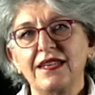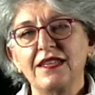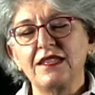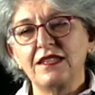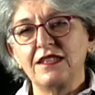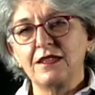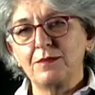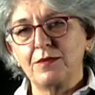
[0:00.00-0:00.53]

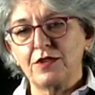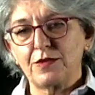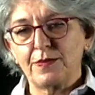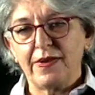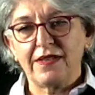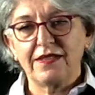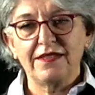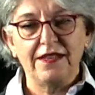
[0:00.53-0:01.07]
engineering
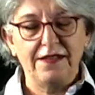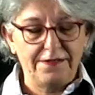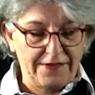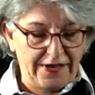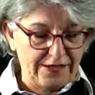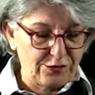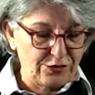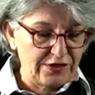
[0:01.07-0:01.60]
perspective,
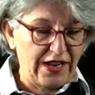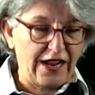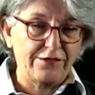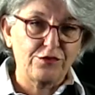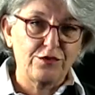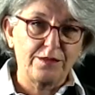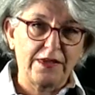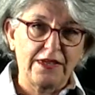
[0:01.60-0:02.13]
I don't
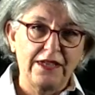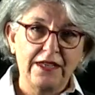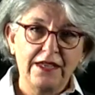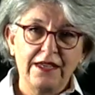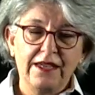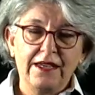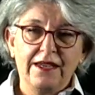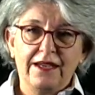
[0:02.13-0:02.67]
have to be
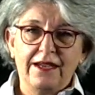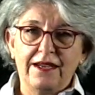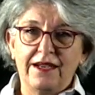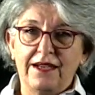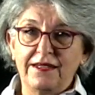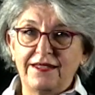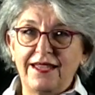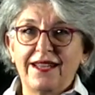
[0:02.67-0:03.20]

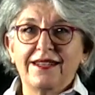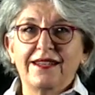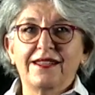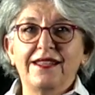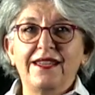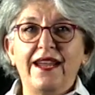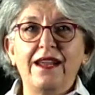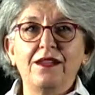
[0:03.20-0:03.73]

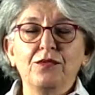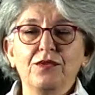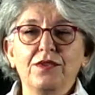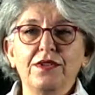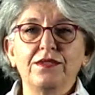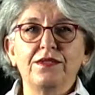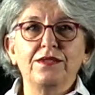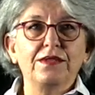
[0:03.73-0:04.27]
technically
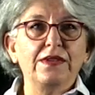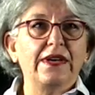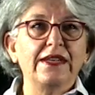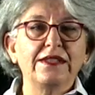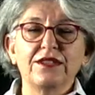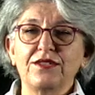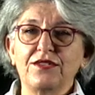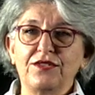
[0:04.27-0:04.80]
accurate. I
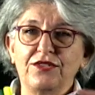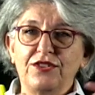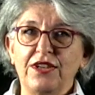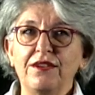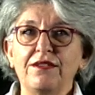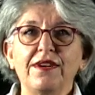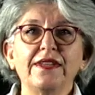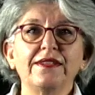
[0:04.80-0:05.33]
just
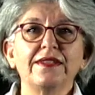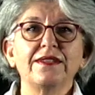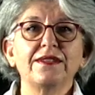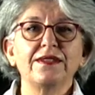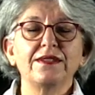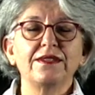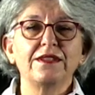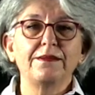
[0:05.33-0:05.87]
generate a
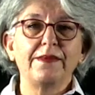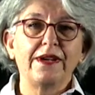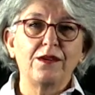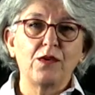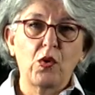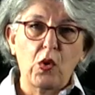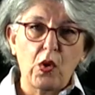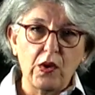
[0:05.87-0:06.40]
system and
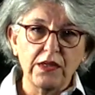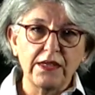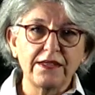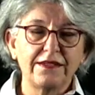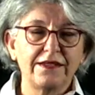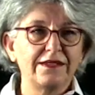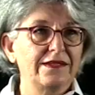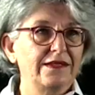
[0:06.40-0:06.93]
call
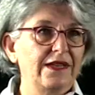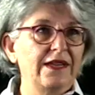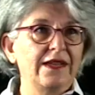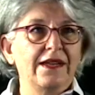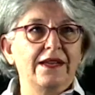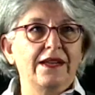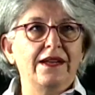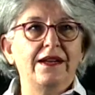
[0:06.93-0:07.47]
it
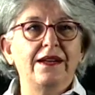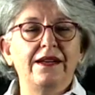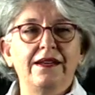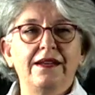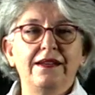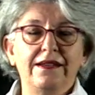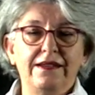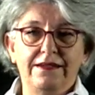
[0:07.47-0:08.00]

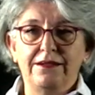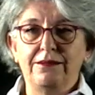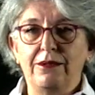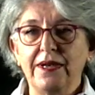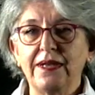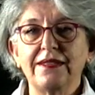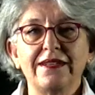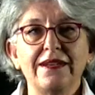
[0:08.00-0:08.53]

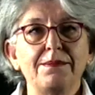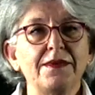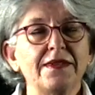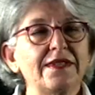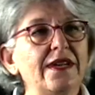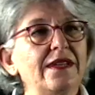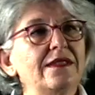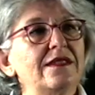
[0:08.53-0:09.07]
what it
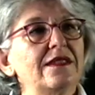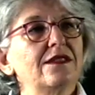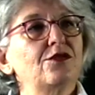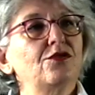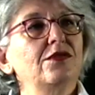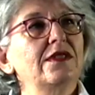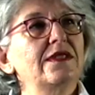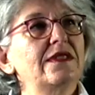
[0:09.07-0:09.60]
represents.
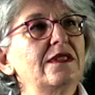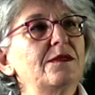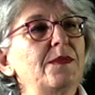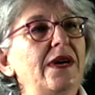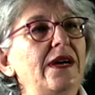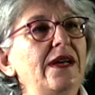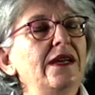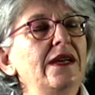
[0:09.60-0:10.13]
So this is
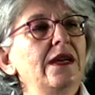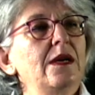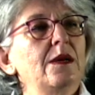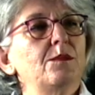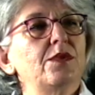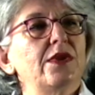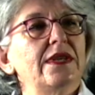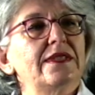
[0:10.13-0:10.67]
my
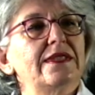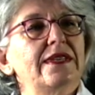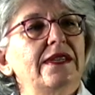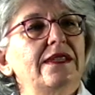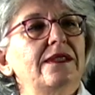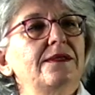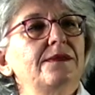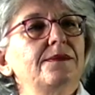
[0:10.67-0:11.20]
blood cell.